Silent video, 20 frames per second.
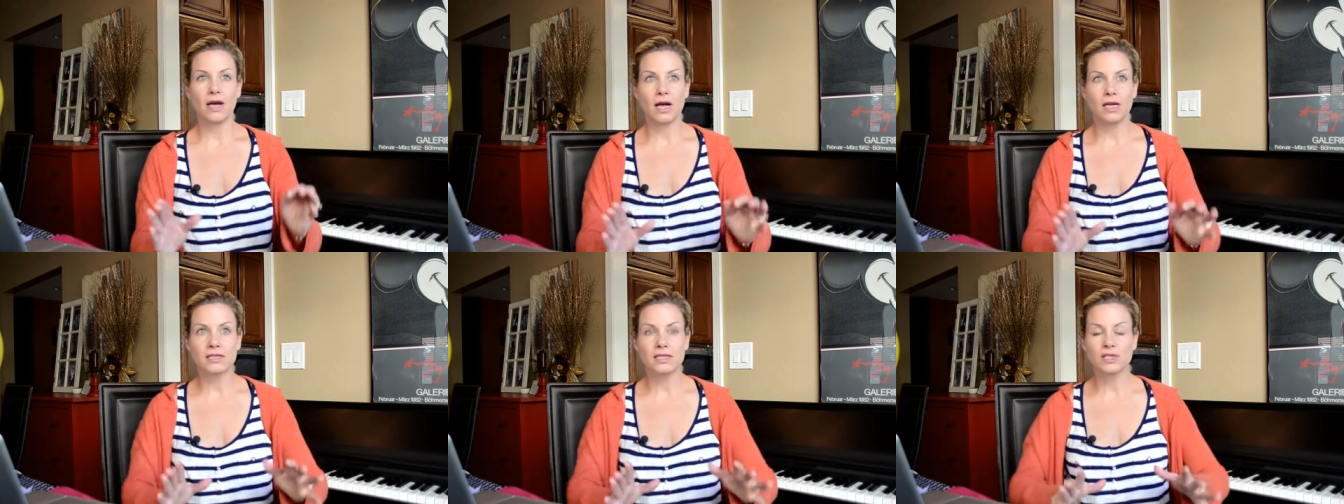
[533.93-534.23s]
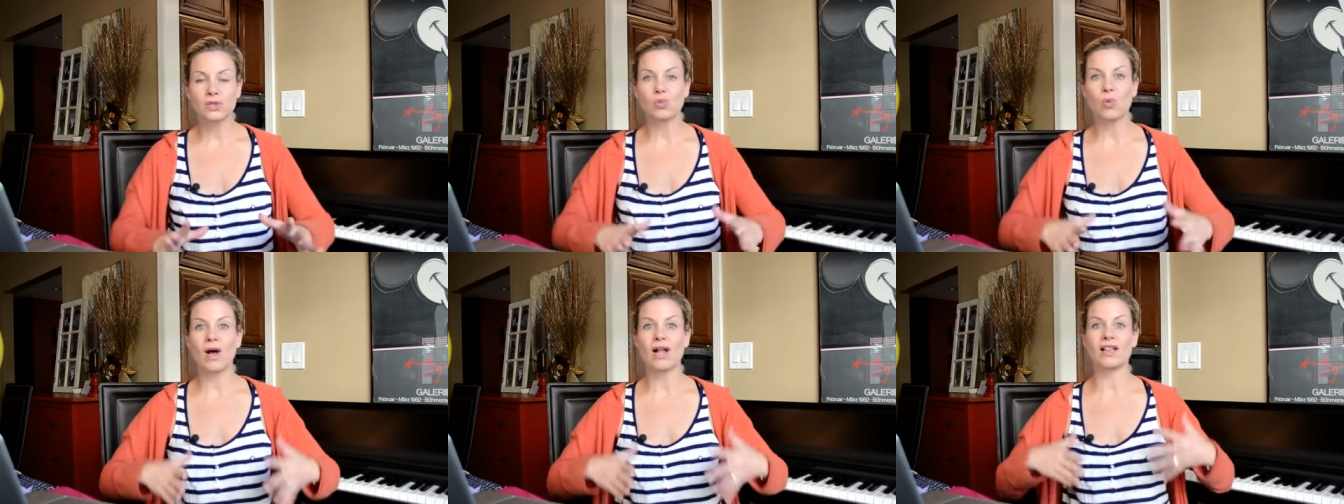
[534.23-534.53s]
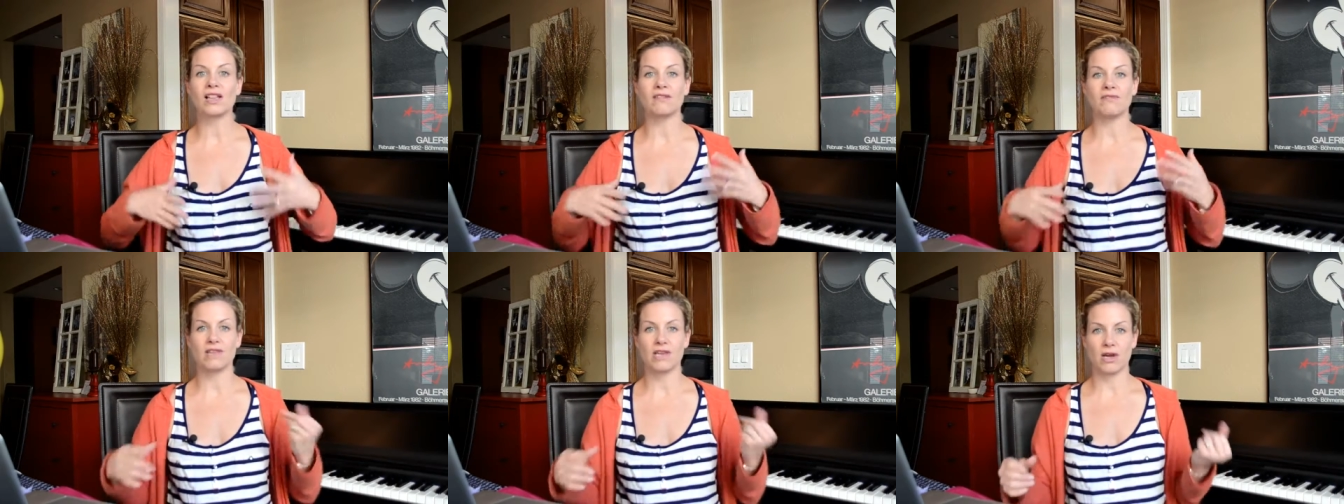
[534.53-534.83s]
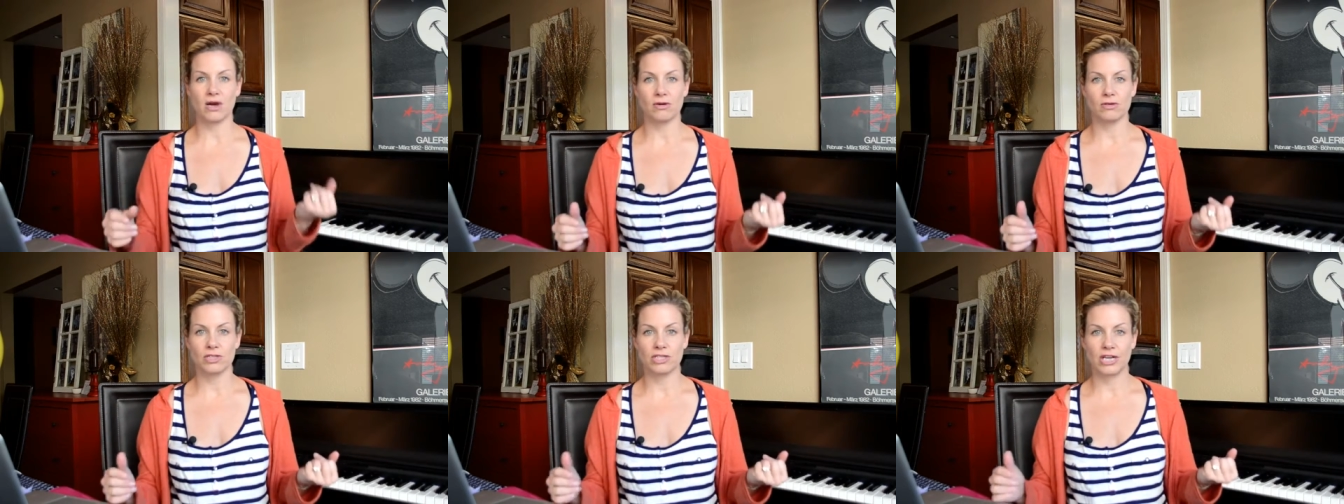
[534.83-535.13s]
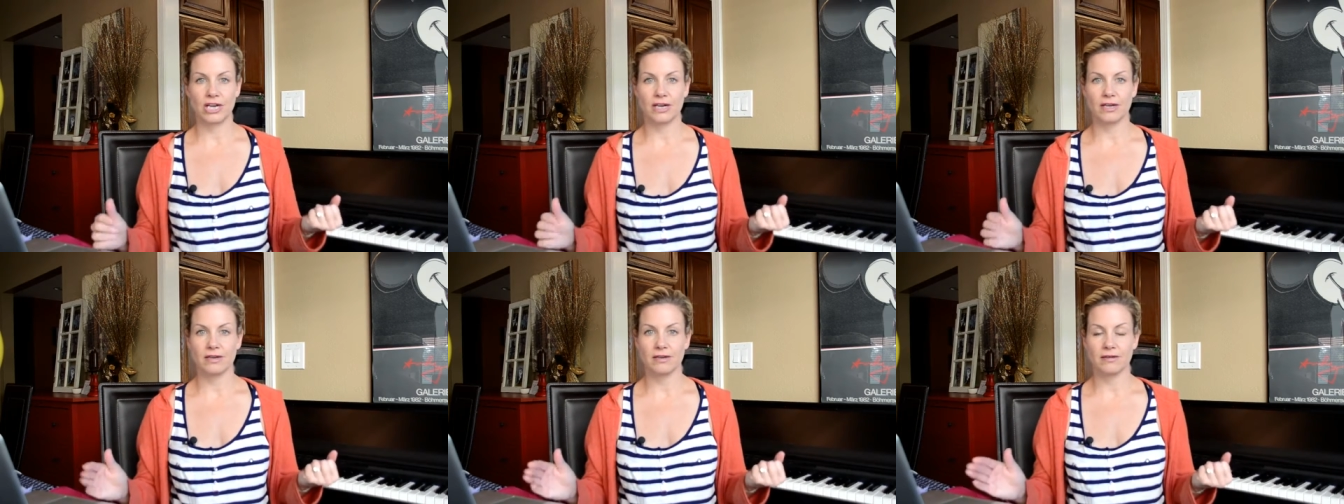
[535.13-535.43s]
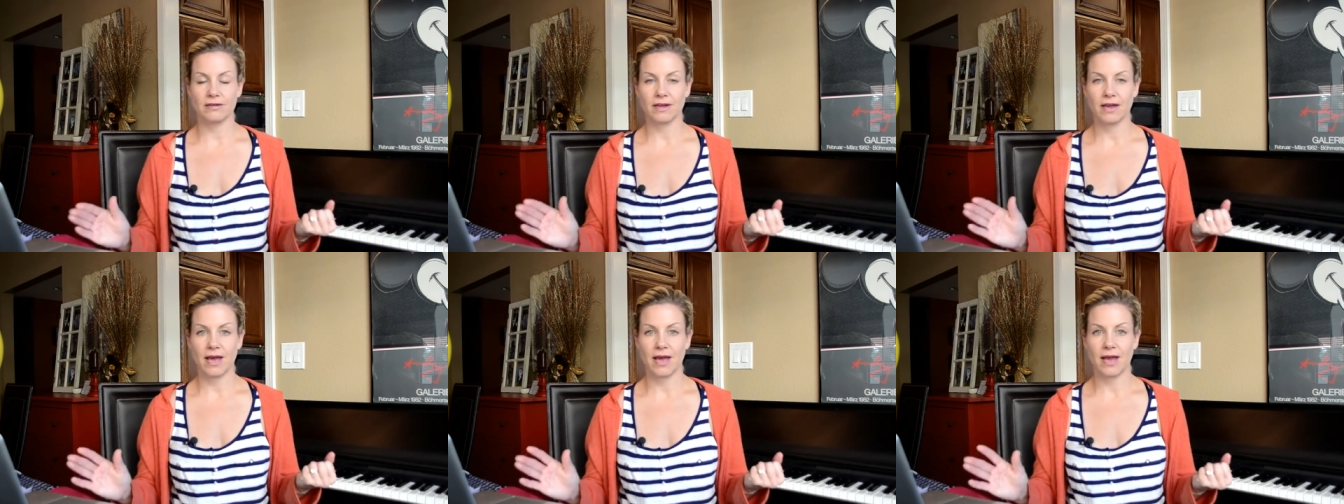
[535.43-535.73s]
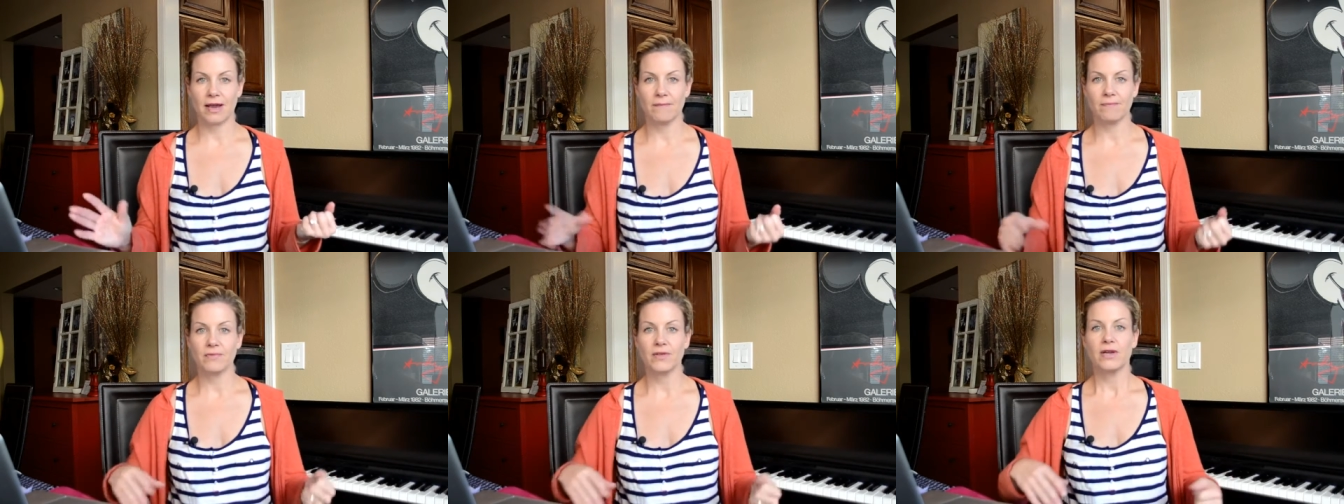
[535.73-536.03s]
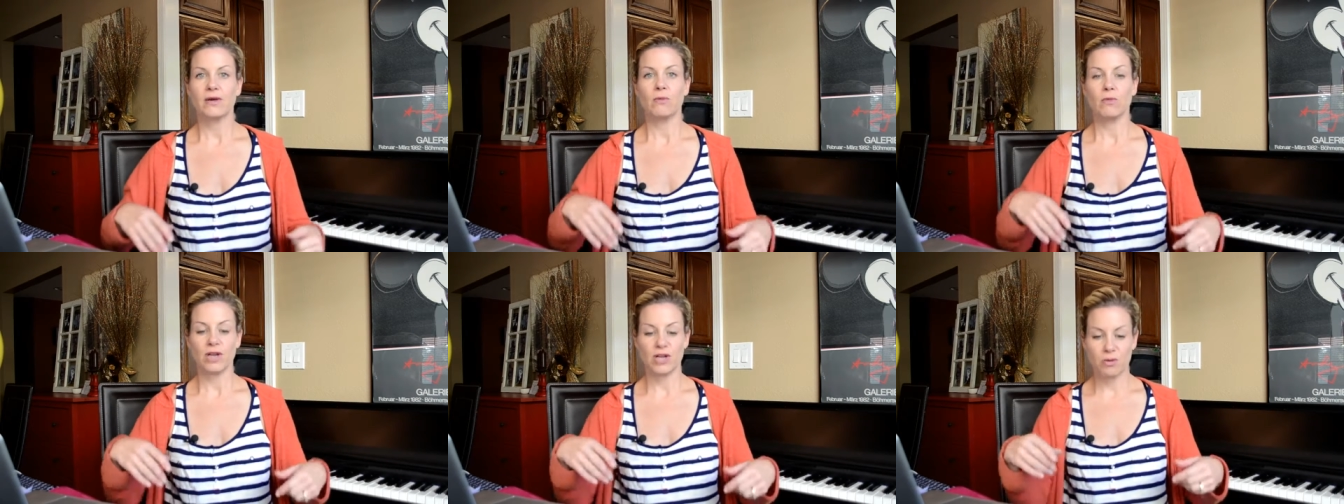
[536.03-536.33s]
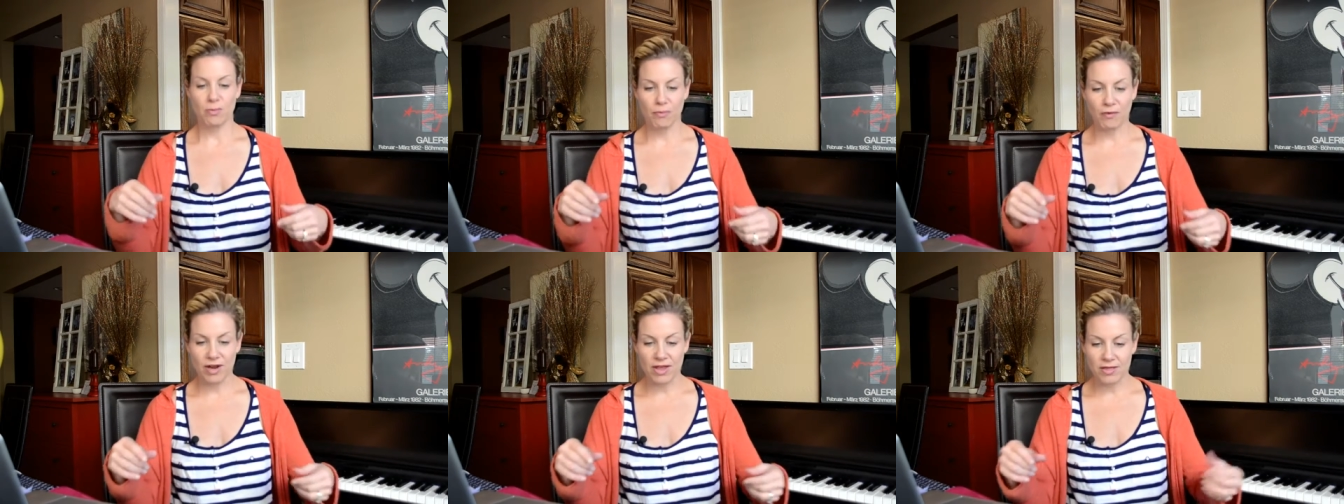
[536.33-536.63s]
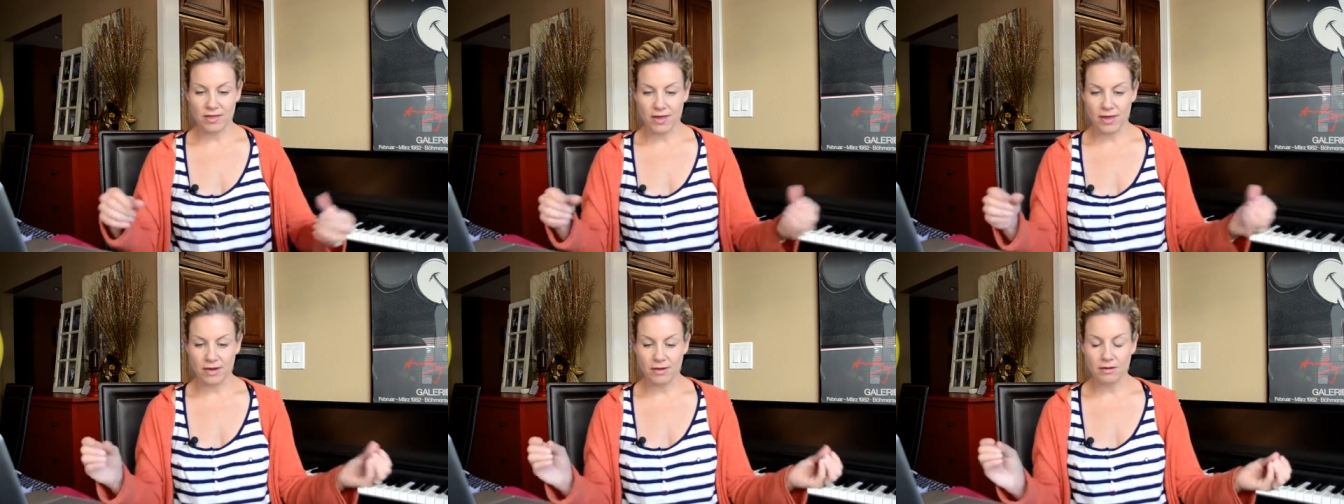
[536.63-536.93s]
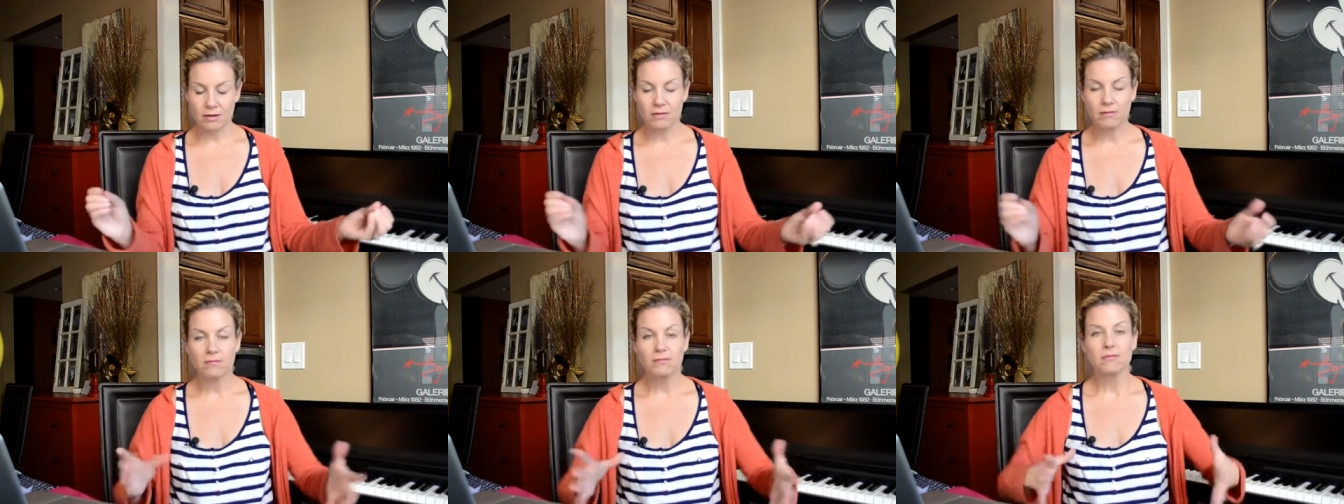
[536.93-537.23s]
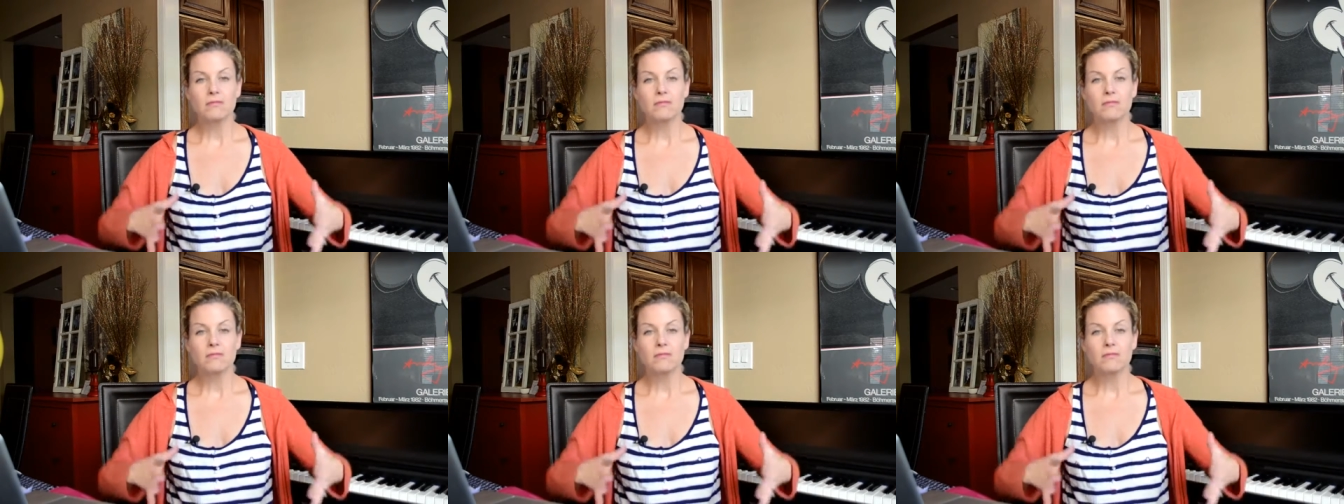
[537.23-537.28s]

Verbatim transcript: a swell of the ocean, okay? When you breathe in,